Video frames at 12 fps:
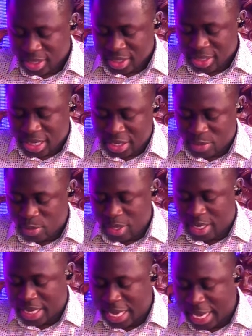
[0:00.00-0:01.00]
that it's we
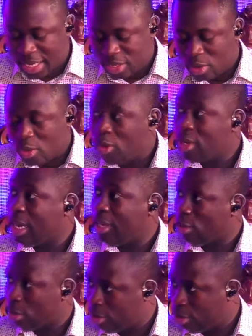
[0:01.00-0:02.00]
like can or
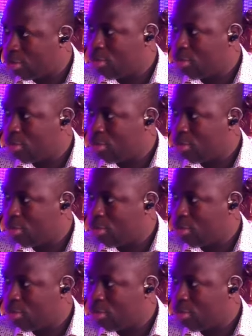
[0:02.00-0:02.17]
cannot do.